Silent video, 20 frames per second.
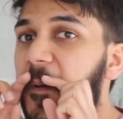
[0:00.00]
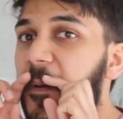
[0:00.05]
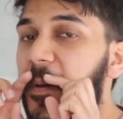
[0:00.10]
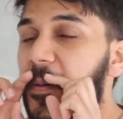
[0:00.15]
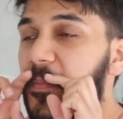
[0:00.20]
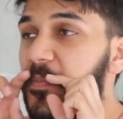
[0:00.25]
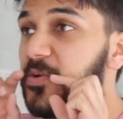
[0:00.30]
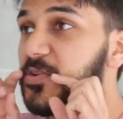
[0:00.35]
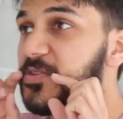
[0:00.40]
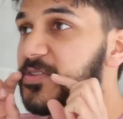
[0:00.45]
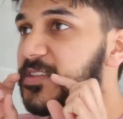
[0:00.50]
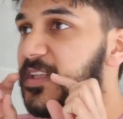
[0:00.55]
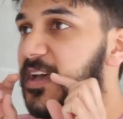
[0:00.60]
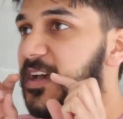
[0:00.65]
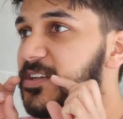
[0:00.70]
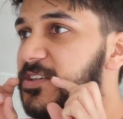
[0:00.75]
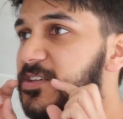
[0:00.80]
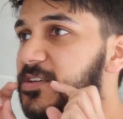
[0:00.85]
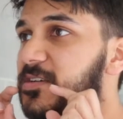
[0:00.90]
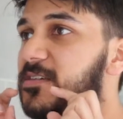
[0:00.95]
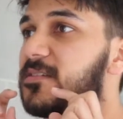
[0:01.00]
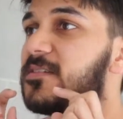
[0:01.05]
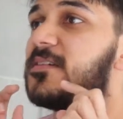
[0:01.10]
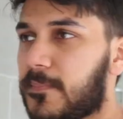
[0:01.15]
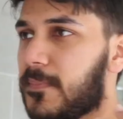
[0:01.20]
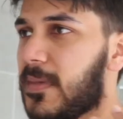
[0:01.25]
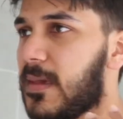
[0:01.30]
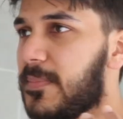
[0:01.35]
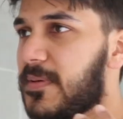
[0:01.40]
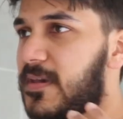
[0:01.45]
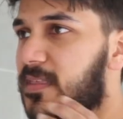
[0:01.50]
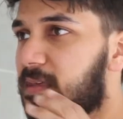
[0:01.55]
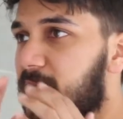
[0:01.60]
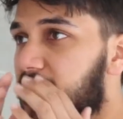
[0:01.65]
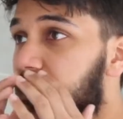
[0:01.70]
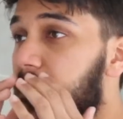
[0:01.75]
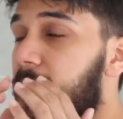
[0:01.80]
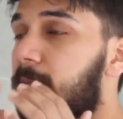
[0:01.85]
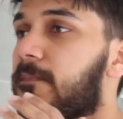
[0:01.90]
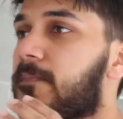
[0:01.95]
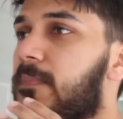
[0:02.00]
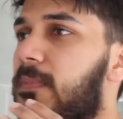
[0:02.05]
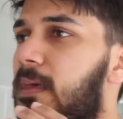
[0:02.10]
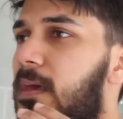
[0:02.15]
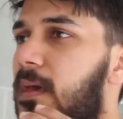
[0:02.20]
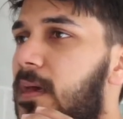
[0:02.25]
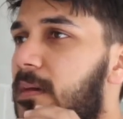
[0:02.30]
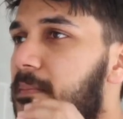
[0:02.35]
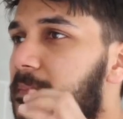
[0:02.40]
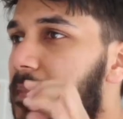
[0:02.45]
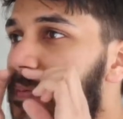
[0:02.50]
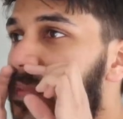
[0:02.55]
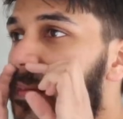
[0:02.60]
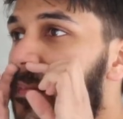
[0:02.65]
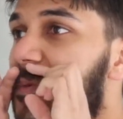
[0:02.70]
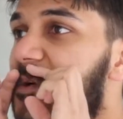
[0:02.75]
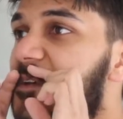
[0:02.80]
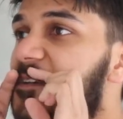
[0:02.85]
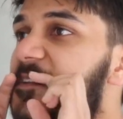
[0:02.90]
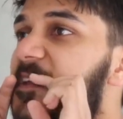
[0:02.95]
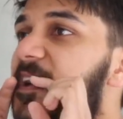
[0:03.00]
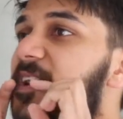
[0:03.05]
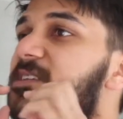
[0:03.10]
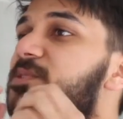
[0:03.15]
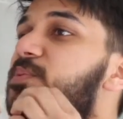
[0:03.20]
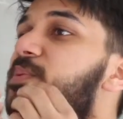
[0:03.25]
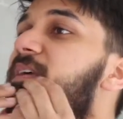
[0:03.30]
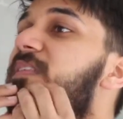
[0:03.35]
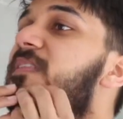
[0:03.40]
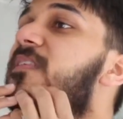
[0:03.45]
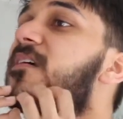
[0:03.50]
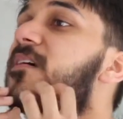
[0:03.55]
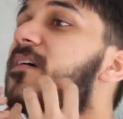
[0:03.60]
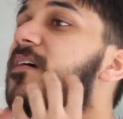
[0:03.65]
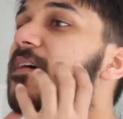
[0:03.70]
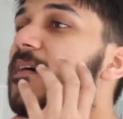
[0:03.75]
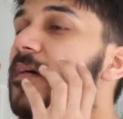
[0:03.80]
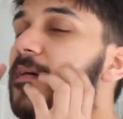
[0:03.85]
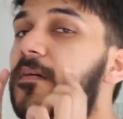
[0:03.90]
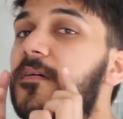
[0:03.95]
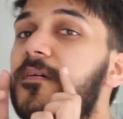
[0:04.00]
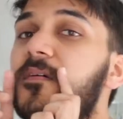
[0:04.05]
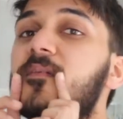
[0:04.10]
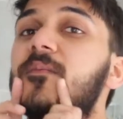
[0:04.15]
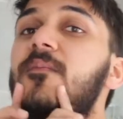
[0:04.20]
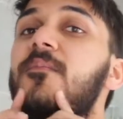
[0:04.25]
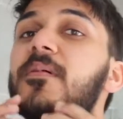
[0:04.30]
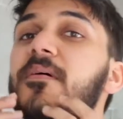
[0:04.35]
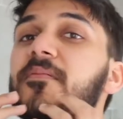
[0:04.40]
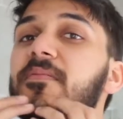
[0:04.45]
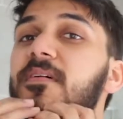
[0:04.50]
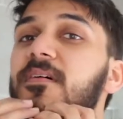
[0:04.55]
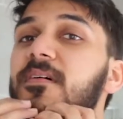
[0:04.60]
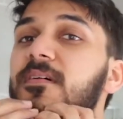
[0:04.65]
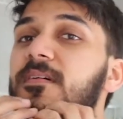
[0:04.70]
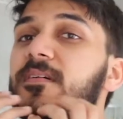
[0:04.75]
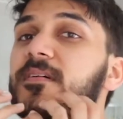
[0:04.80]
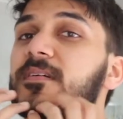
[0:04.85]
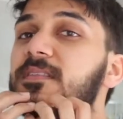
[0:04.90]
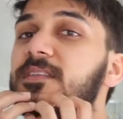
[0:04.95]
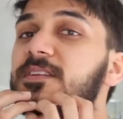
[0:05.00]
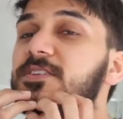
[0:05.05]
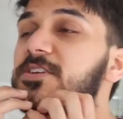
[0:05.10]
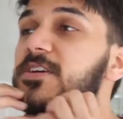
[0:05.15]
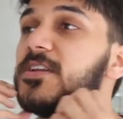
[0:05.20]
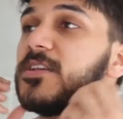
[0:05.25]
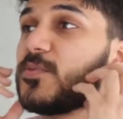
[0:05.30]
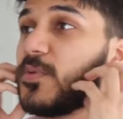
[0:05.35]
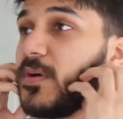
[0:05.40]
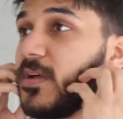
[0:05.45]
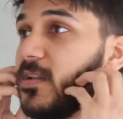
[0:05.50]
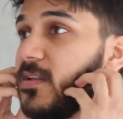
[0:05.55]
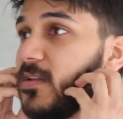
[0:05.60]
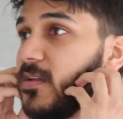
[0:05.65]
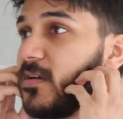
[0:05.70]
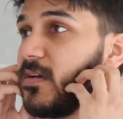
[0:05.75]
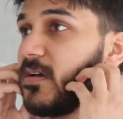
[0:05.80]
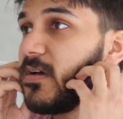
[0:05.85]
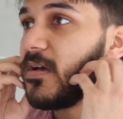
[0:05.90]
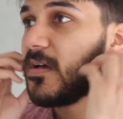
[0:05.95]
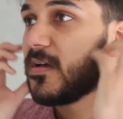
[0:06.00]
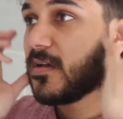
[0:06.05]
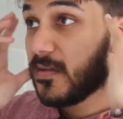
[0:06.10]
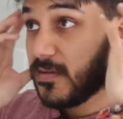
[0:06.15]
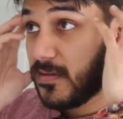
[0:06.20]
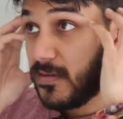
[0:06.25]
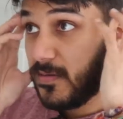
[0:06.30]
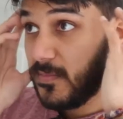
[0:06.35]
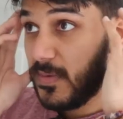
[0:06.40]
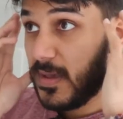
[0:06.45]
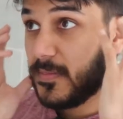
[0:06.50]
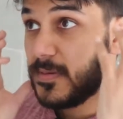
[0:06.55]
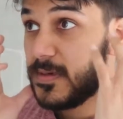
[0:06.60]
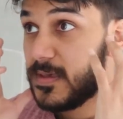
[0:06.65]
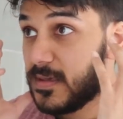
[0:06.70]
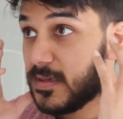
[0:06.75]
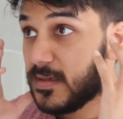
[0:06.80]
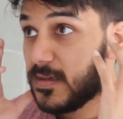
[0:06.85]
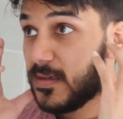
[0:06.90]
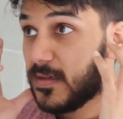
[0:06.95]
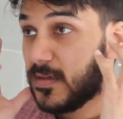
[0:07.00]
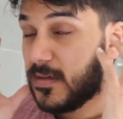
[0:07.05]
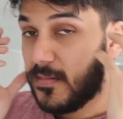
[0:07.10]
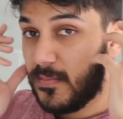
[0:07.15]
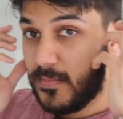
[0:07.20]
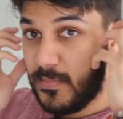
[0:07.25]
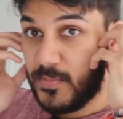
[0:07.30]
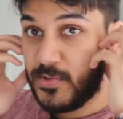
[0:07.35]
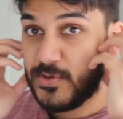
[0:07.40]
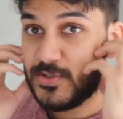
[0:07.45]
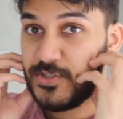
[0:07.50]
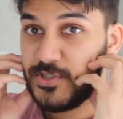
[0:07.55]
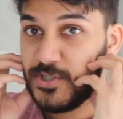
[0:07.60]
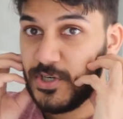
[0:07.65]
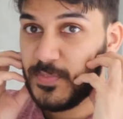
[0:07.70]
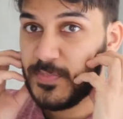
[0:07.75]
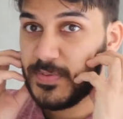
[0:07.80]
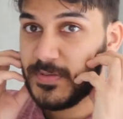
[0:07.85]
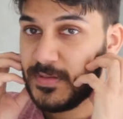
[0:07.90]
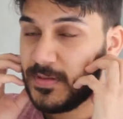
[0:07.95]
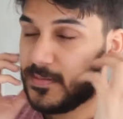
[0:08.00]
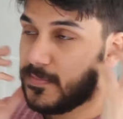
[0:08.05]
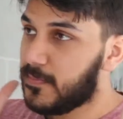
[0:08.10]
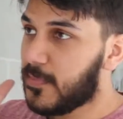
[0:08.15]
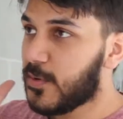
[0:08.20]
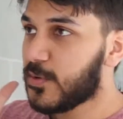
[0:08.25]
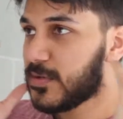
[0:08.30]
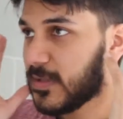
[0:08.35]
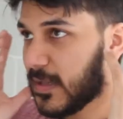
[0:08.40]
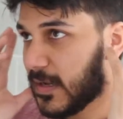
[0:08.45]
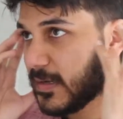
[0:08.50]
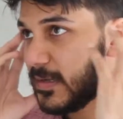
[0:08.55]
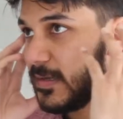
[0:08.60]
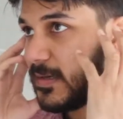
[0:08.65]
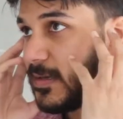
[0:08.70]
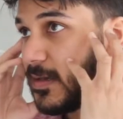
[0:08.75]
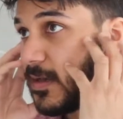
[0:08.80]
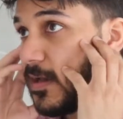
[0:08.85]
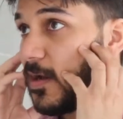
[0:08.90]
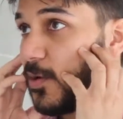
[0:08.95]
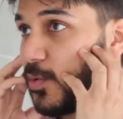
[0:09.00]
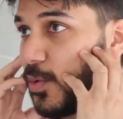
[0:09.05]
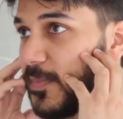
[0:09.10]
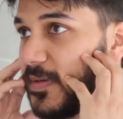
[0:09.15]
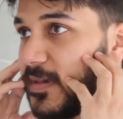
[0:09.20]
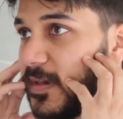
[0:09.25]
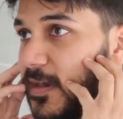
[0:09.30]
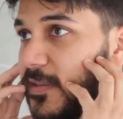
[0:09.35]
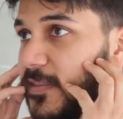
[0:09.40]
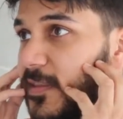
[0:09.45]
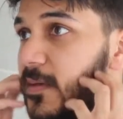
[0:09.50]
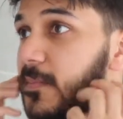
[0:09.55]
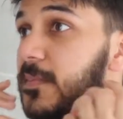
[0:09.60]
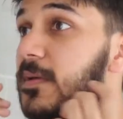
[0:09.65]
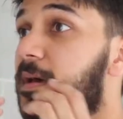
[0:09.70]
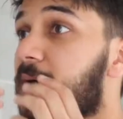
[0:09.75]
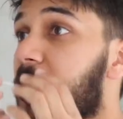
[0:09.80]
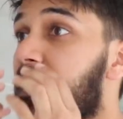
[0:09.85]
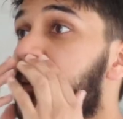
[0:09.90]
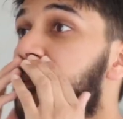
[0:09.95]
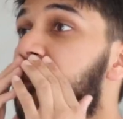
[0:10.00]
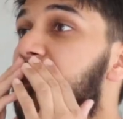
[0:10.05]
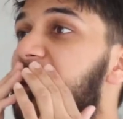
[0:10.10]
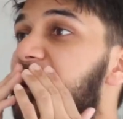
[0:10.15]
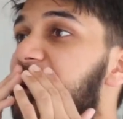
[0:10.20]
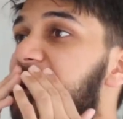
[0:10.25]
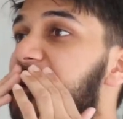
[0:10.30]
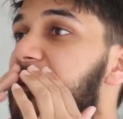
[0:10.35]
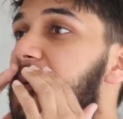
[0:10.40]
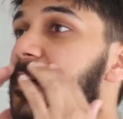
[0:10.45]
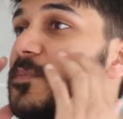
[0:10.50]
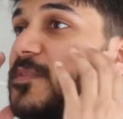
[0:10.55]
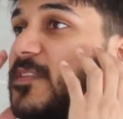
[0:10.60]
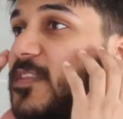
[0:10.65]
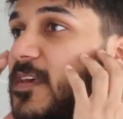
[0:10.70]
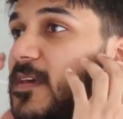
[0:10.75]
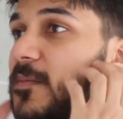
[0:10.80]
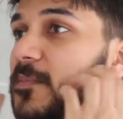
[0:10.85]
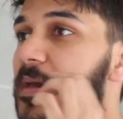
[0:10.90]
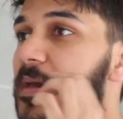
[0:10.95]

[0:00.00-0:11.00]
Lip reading: a mustache. Maybe the mustache with a bit of the chin as well. You know, maybe mutton chops, most likely won't be getting them. But you know what I'm just thinking,